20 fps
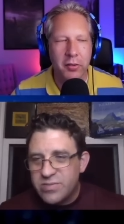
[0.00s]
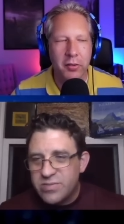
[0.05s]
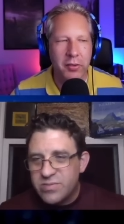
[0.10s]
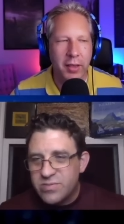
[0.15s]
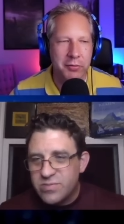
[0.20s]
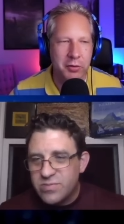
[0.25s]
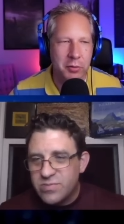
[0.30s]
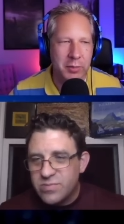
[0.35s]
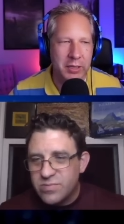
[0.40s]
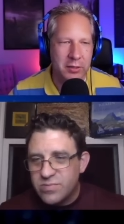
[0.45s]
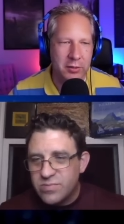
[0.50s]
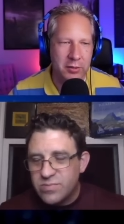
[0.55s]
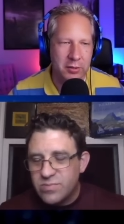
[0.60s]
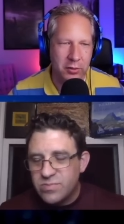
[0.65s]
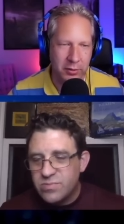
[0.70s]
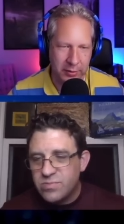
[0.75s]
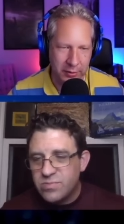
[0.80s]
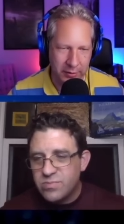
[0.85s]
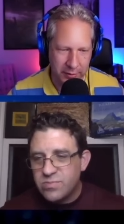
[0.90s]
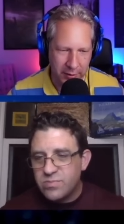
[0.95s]
Speaker 1: also have to meet the
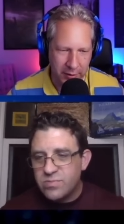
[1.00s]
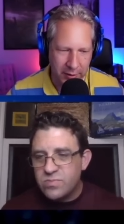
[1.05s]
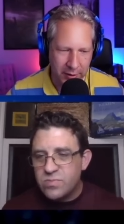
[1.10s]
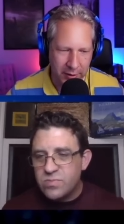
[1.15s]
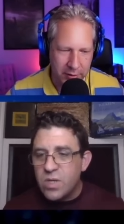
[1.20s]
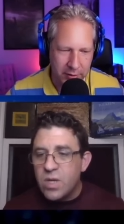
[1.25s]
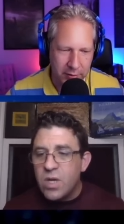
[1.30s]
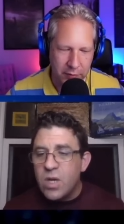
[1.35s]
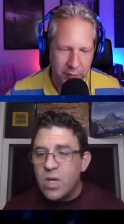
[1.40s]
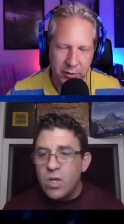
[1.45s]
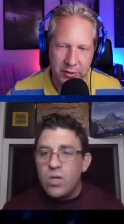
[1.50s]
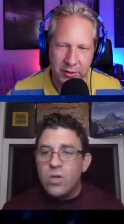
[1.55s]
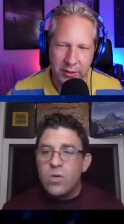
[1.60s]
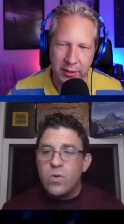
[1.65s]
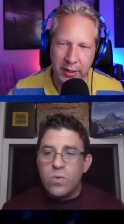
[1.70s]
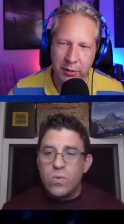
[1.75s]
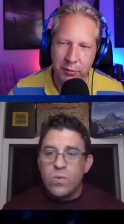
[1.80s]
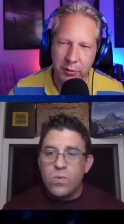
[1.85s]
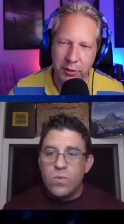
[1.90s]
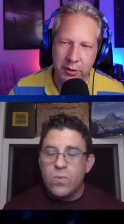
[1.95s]
certain
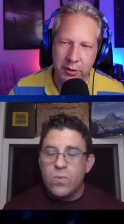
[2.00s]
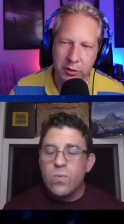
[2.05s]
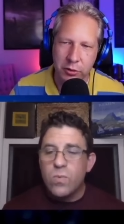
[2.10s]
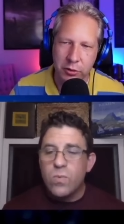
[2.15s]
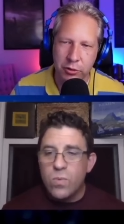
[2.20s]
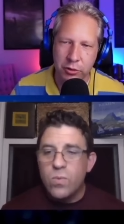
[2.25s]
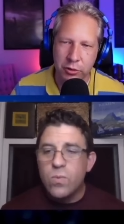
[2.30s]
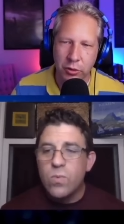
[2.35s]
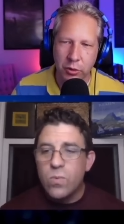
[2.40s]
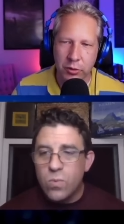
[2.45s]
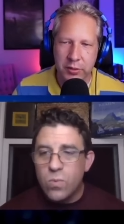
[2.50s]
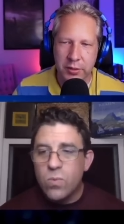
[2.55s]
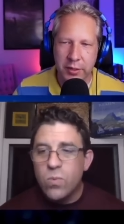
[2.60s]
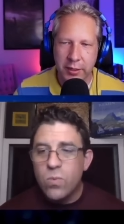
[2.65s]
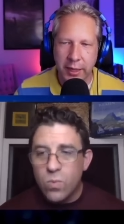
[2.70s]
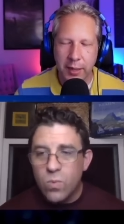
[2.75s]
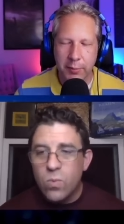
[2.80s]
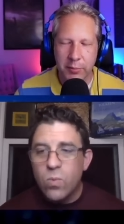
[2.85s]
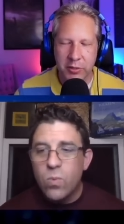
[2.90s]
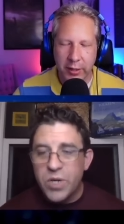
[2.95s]
diversity, equity, inclusion goals
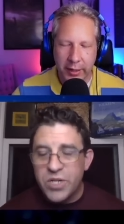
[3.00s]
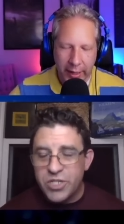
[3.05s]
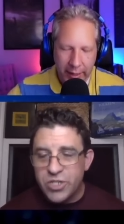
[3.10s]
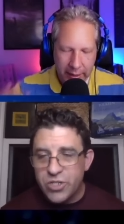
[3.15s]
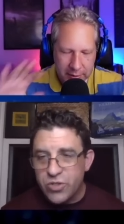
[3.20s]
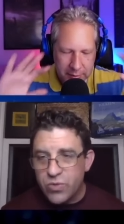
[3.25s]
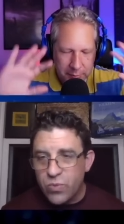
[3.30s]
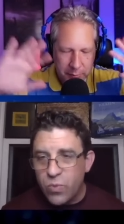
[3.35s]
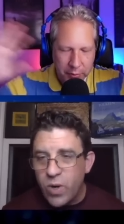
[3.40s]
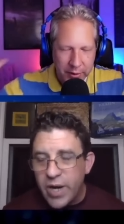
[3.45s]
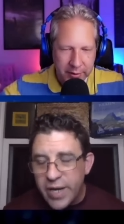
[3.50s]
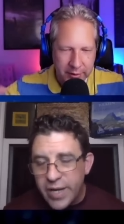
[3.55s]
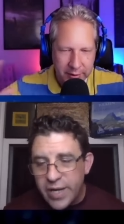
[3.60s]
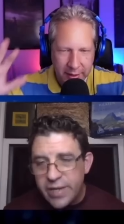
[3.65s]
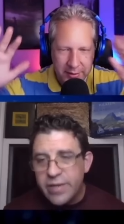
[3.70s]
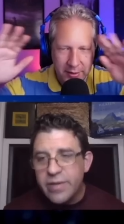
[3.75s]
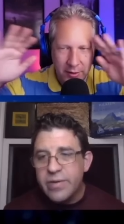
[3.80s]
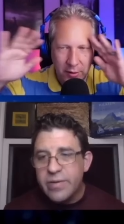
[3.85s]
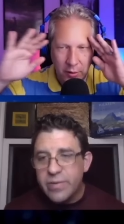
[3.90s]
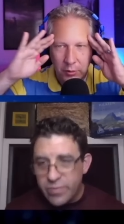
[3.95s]
that Amazon, which has. is why
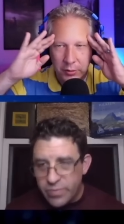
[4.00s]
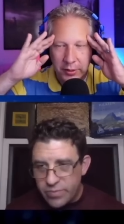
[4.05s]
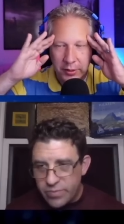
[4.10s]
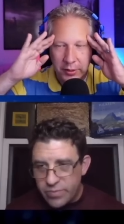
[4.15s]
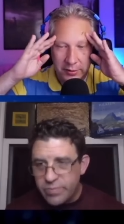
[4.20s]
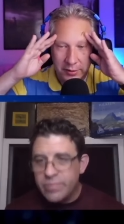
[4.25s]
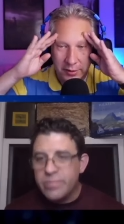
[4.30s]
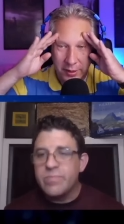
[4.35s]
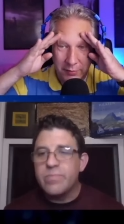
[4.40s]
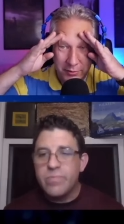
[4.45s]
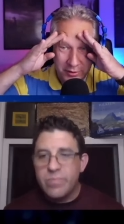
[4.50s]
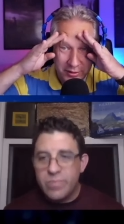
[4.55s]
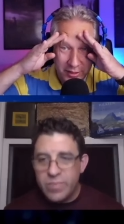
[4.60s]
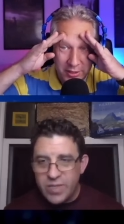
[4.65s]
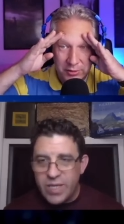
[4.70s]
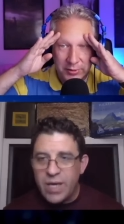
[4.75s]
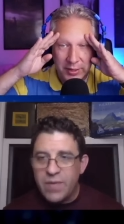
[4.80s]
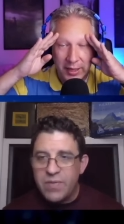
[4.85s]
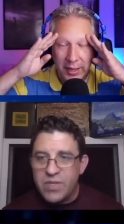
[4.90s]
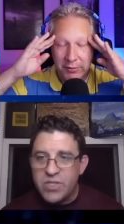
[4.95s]
a whole other
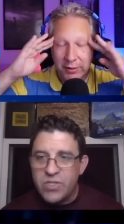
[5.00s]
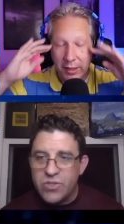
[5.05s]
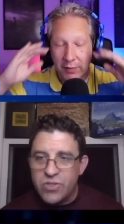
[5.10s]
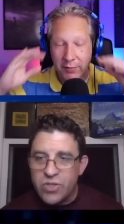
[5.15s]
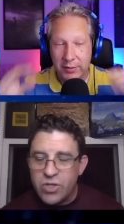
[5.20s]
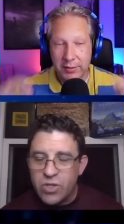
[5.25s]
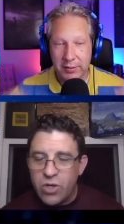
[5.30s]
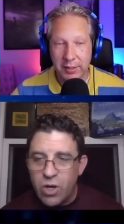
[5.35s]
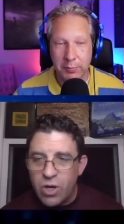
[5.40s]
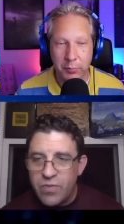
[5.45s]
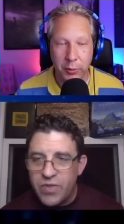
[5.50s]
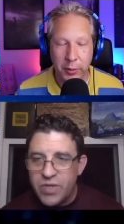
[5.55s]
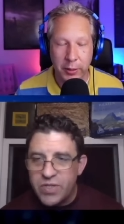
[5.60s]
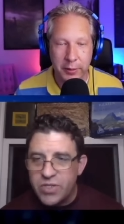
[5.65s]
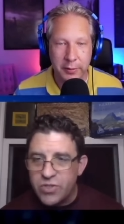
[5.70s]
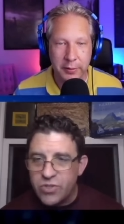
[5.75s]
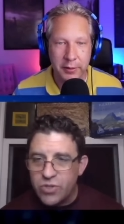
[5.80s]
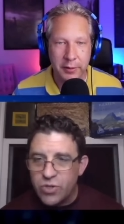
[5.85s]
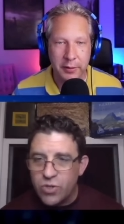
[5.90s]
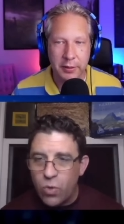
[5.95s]
conversation. Yeah, this is the co-
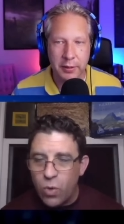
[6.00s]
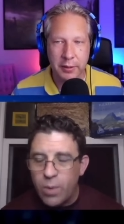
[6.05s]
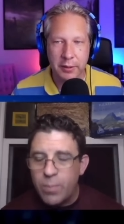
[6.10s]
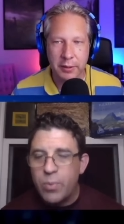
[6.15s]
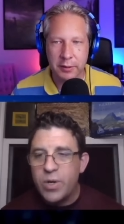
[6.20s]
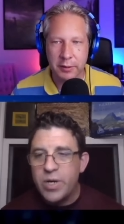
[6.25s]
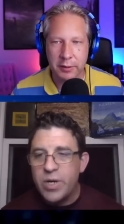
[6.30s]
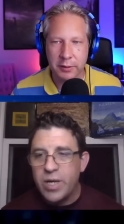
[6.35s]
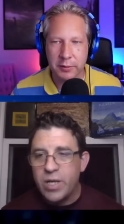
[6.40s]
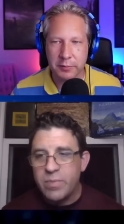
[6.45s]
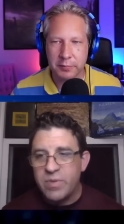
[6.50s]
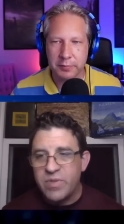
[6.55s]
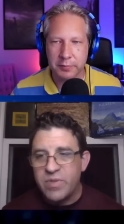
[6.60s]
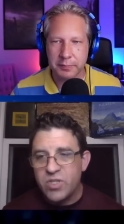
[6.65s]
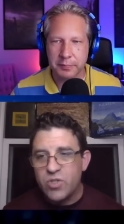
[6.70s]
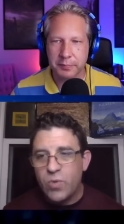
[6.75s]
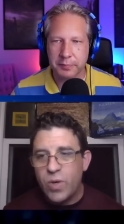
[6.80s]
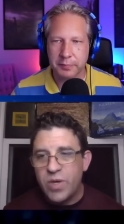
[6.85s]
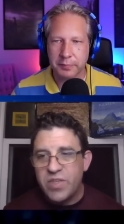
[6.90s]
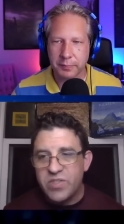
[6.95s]
this
Speaker 2: is the corporate element.
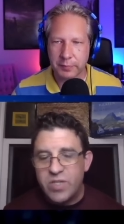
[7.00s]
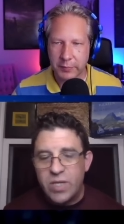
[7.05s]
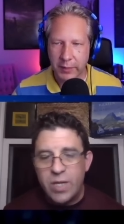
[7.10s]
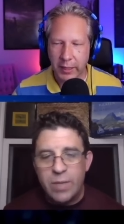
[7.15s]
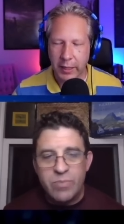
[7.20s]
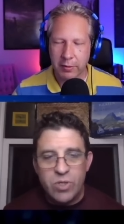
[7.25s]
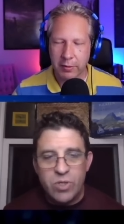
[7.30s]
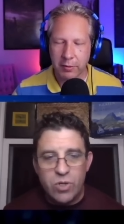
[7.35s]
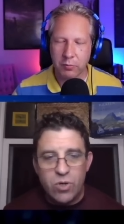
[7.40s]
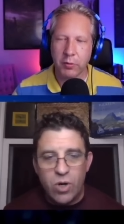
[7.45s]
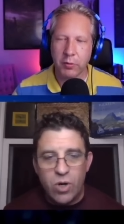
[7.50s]
This is why this comes